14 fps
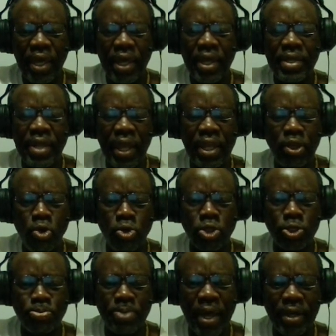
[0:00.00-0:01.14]
Knight goes
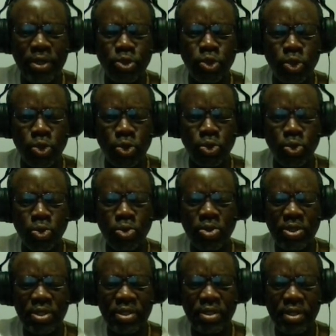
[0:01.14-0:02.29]
back to
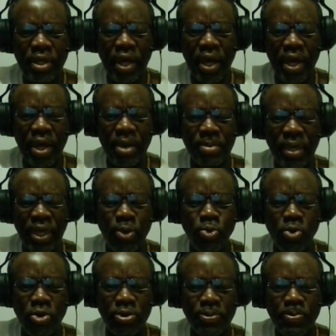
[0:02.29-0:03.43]

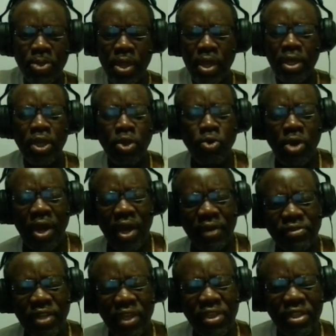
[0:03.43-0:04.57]
e1. You know, I've
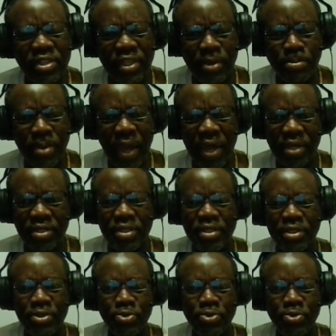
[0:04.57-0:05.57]
said this in the past.